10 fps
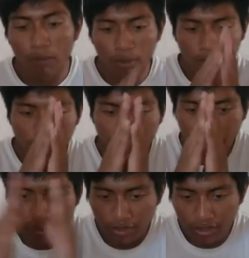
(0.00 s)
But
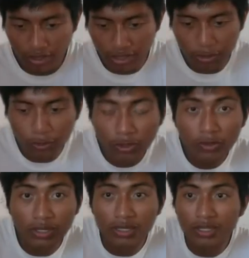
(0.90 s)
you
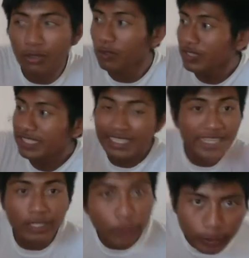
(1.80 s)
don't you don't
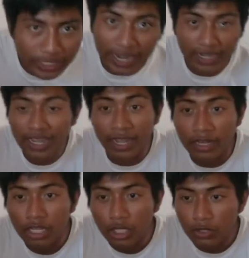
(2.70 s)
see news like
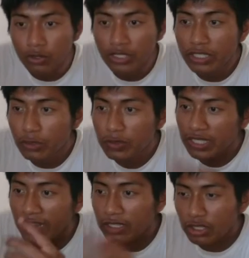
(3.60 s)
that. You see
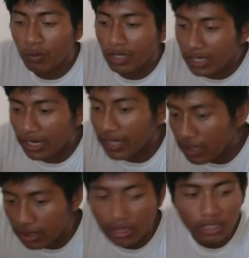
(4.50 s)
news like someone got
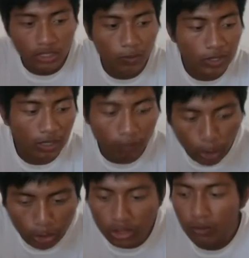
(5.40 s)
killed, someone got
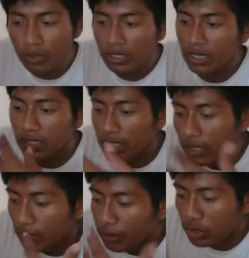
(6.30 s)
murdered, someone got
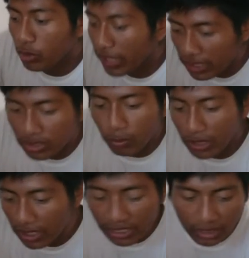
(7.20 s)
betrayed, and
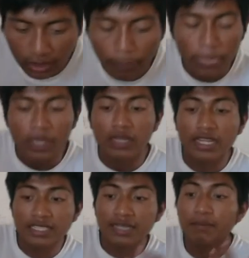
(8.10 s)
someone got killed.
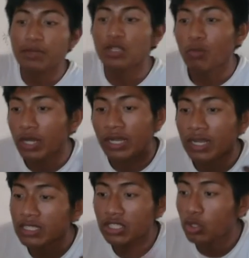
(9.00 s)
That's someone
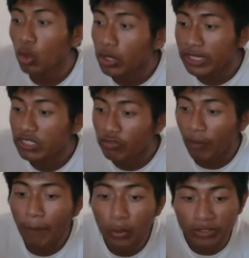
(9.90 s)
stole this
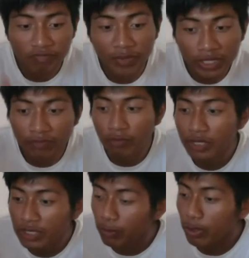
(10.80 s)
amount of money from
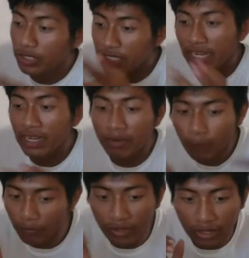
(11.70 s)
this person, and
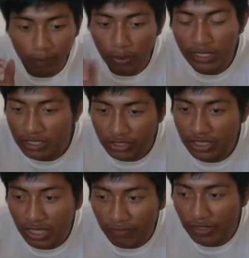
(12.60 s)
the police are
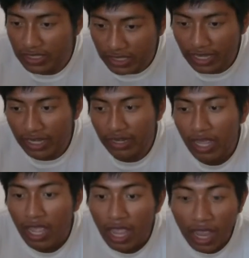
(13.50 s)
still investigating it.